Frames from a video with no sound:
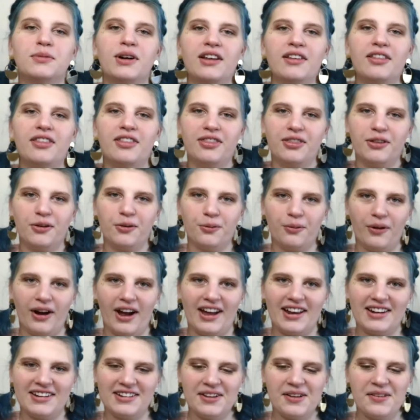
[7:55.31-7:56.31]
with the
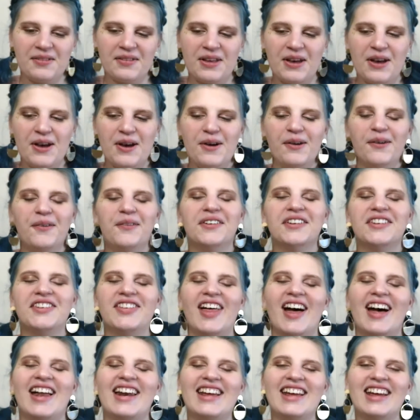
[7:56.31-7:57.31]
red was
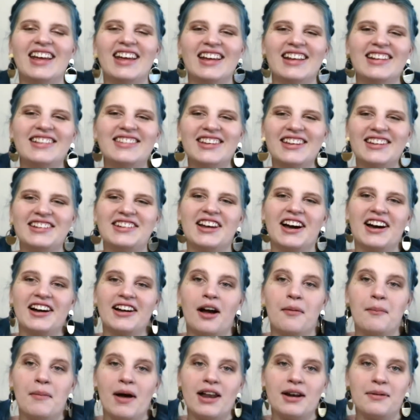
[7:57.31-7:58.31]
that it did not
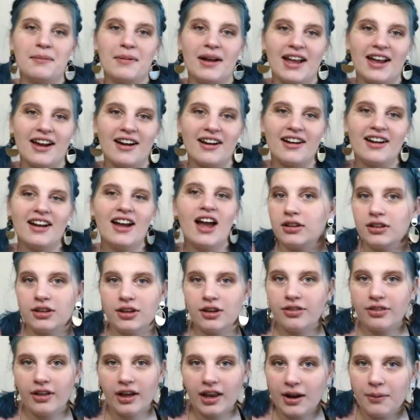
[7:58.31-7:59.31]
come out of my hair.
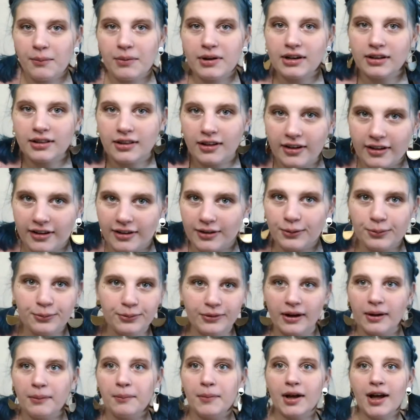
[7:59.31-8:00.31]
You thought I would have learned
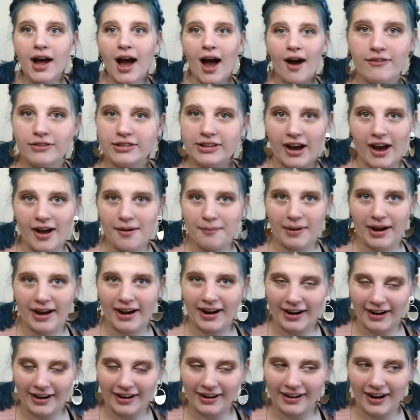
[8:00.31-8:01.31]
from dyeing my
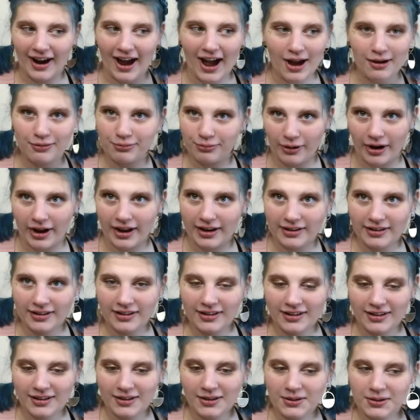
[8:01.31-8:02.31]
hair half red.
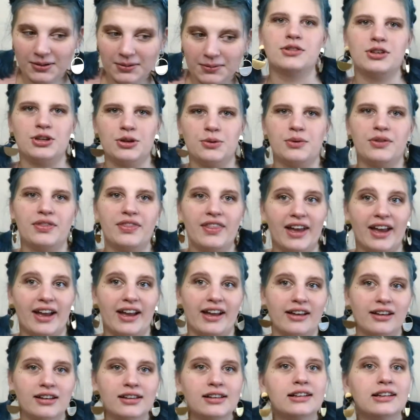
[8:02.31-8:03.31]
You would
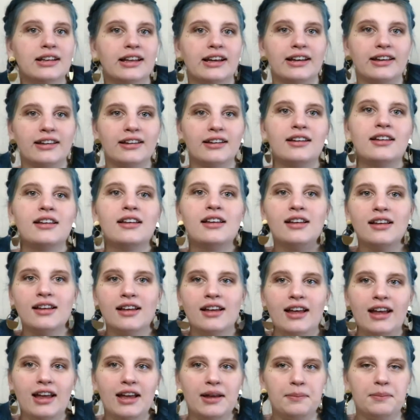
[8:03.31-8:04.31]
think like
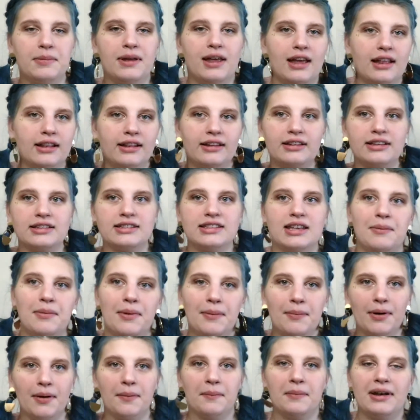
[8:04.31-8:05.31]
it being like a
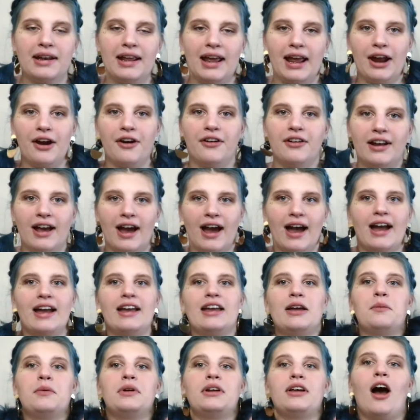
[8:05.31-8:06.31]
semi-permanent hair dye,
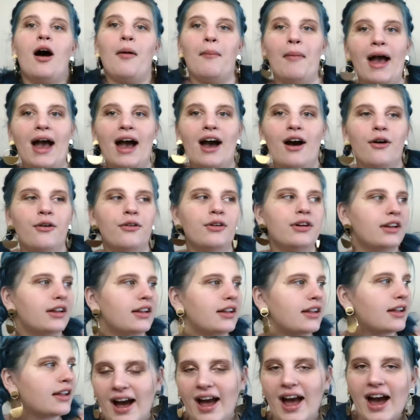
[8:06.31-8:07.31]
it would come out.
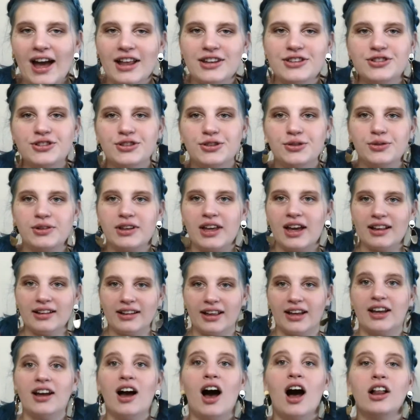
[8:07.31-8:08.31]
I had to get
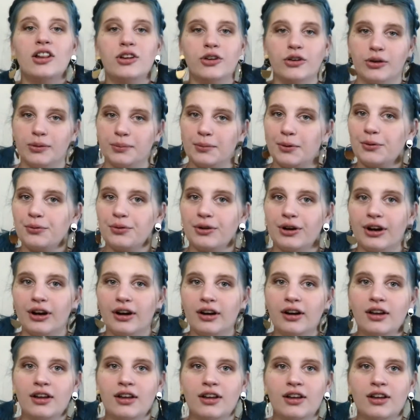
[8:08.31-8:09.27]
like color remover